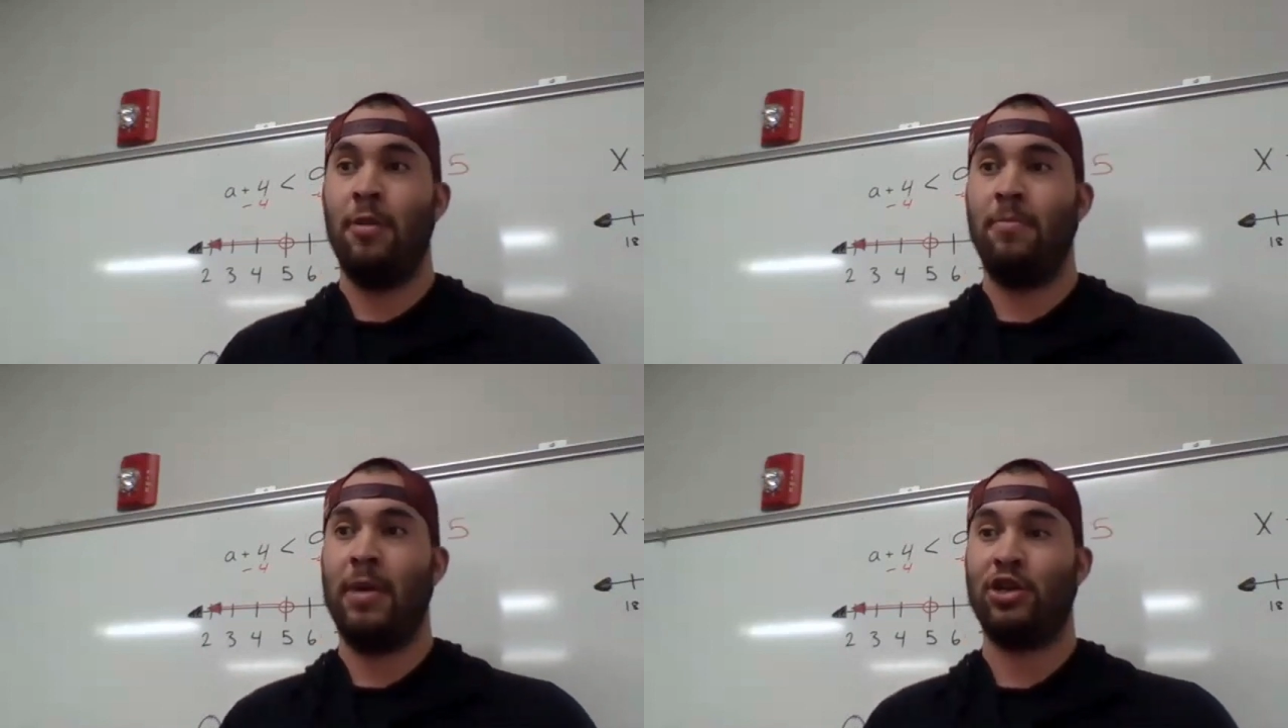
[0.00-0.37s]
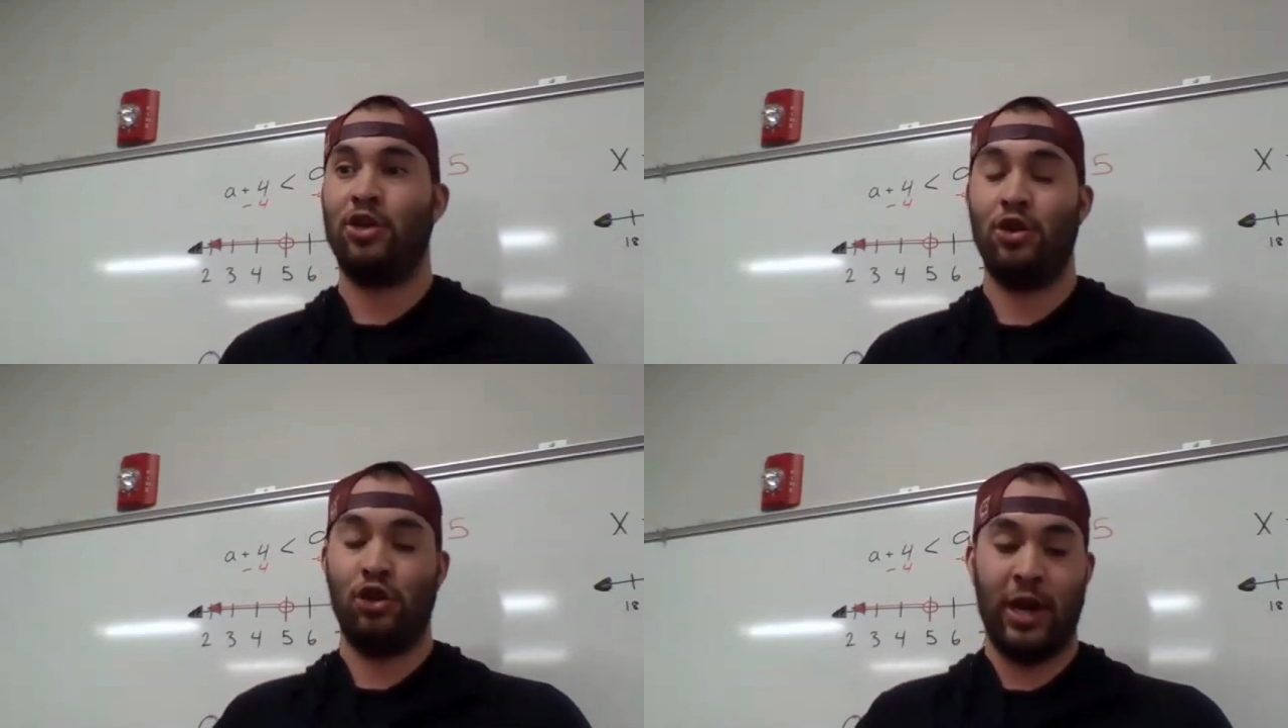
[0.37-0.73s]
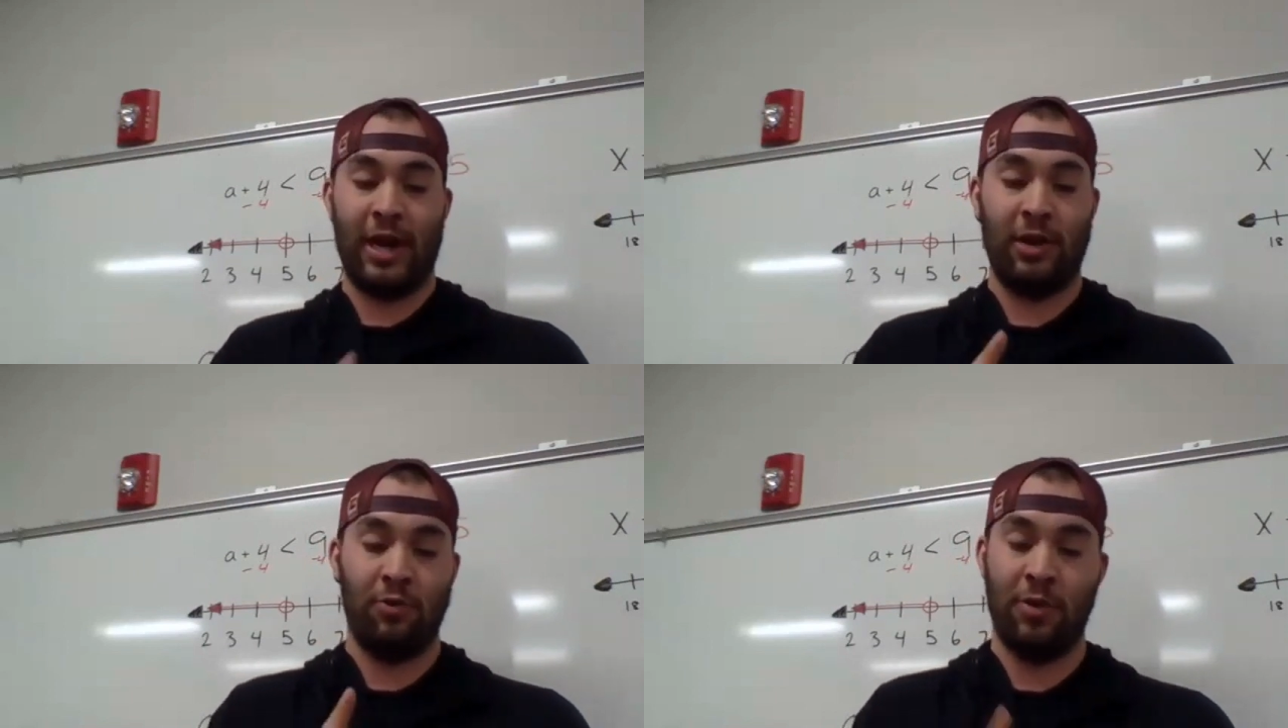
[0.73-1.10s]
Make sure you're
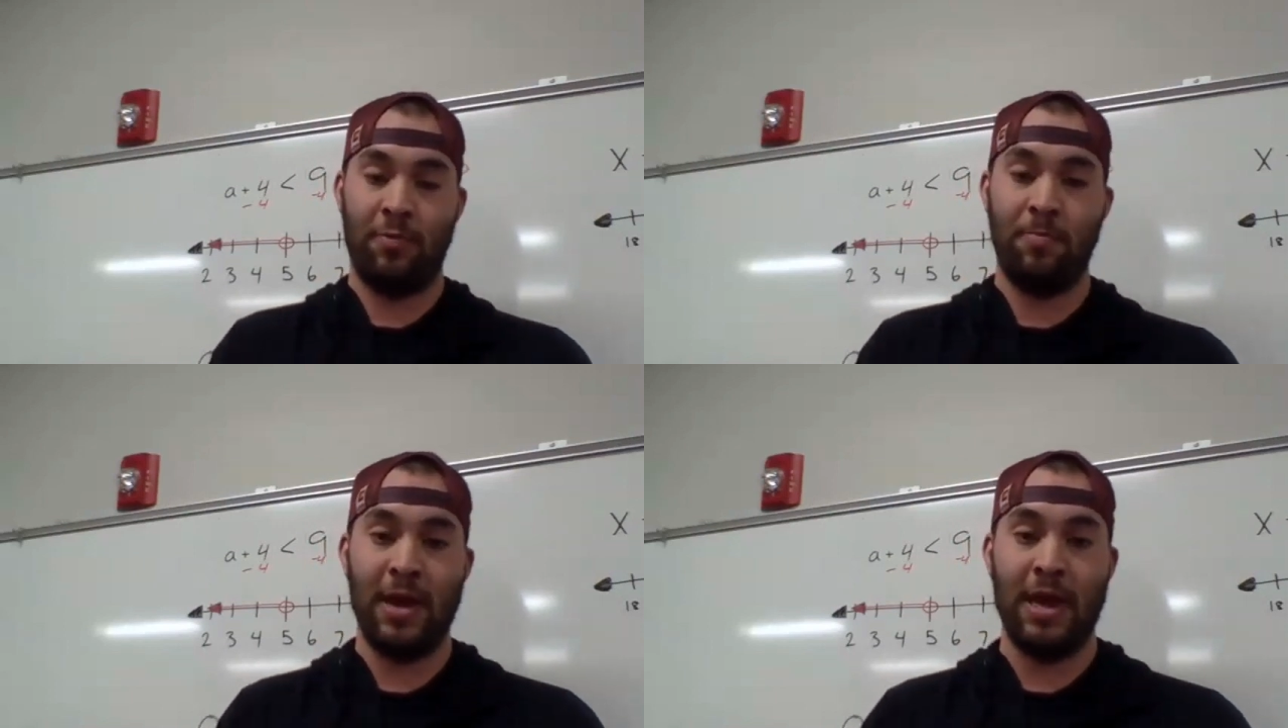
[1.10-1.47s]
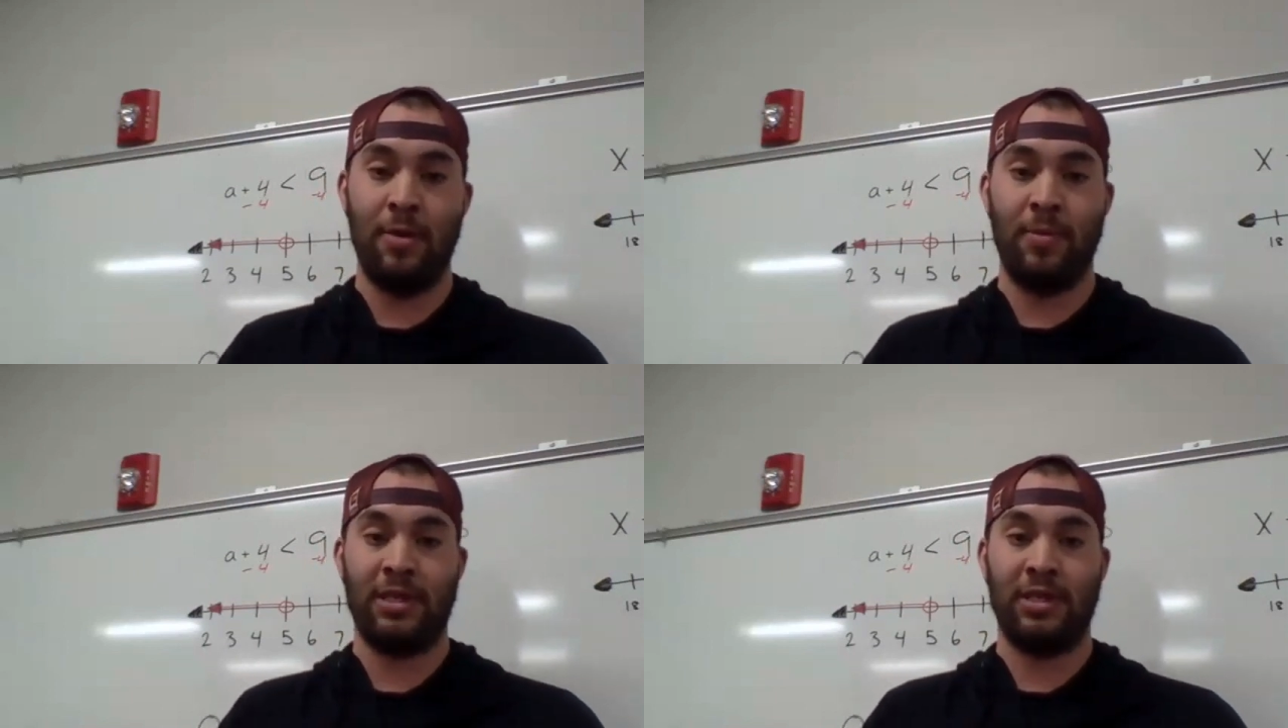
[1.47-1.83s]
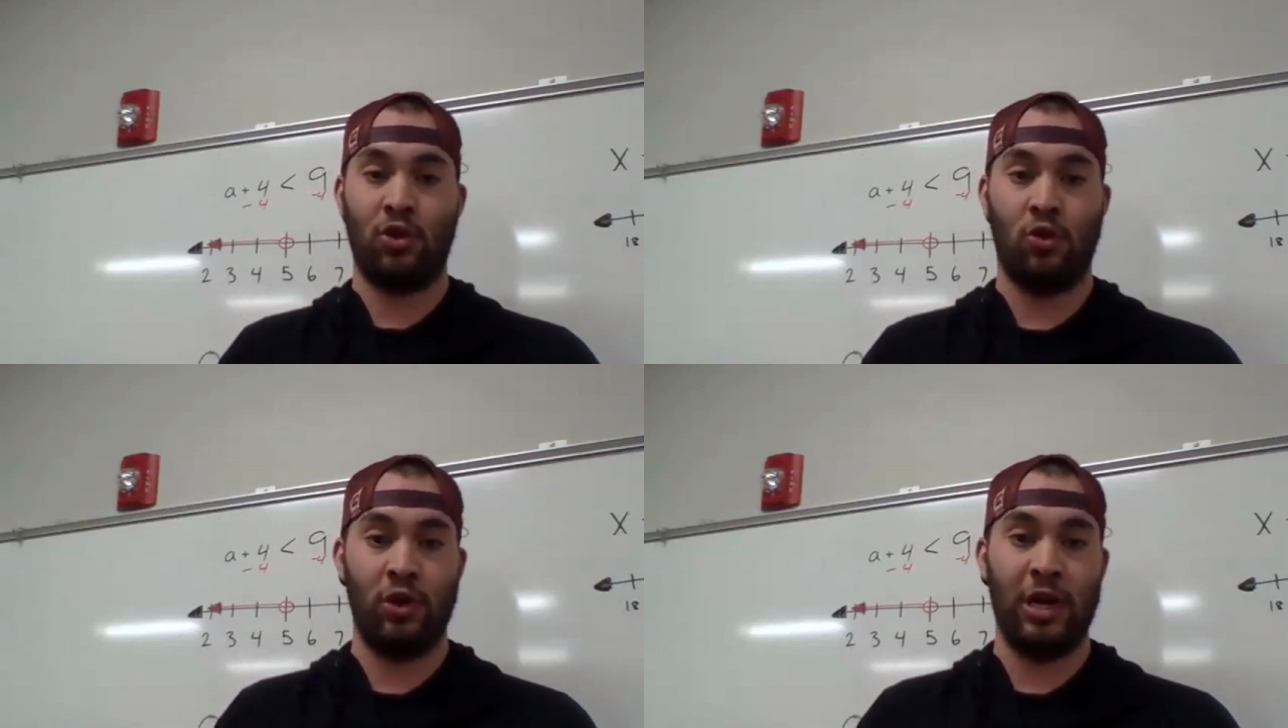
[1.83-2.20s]
checking in with me, Mrs.
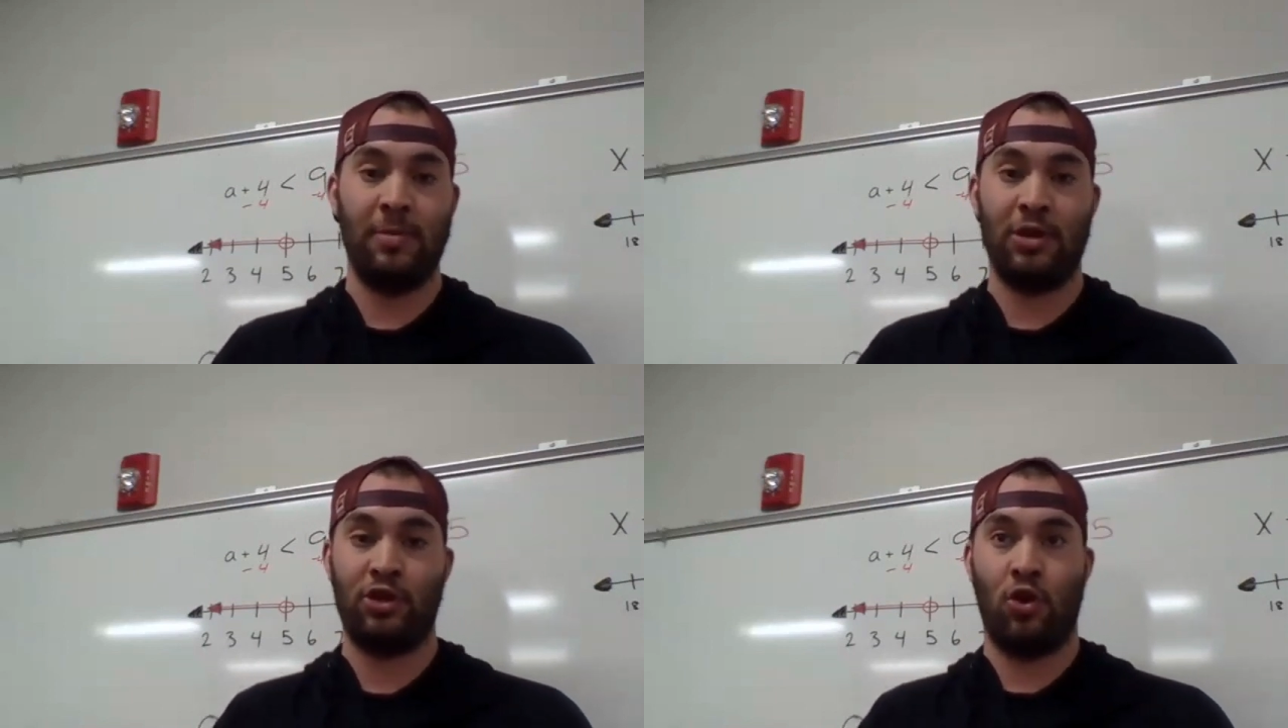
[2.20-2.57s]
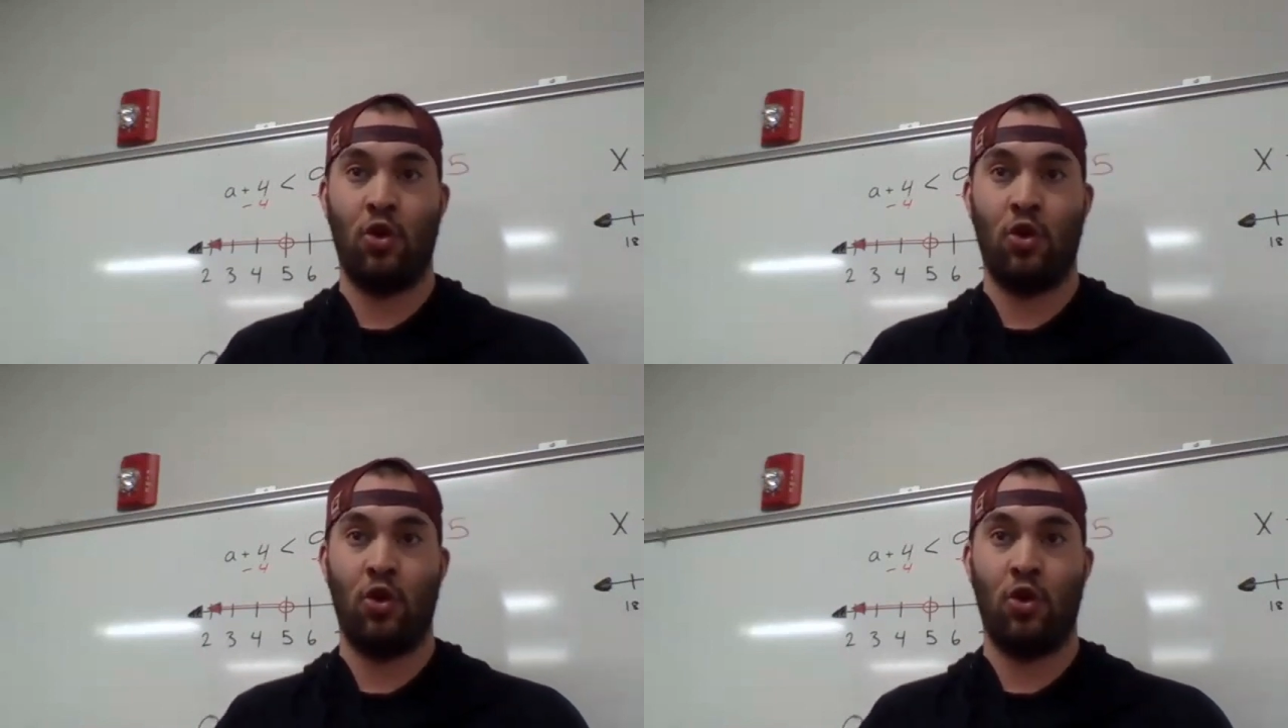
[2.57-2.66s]
Corney, Mr.